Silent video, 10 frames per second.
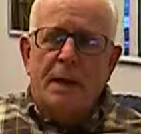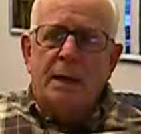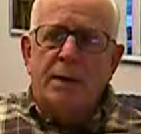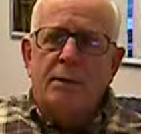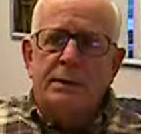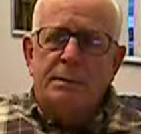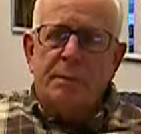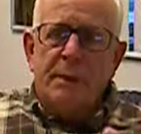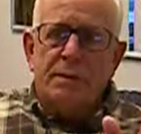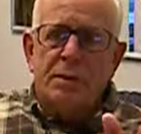And there was a
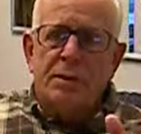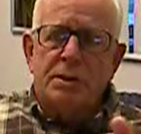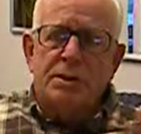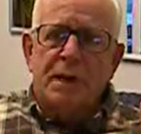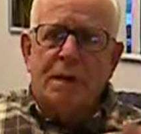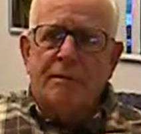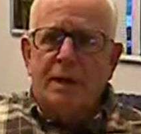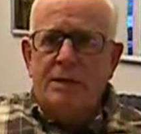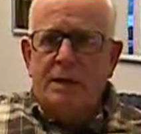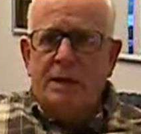message of
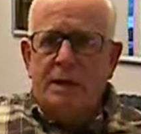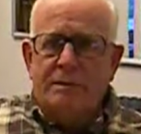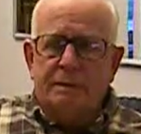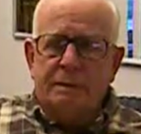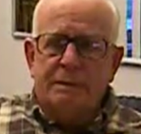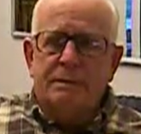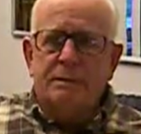salvation given.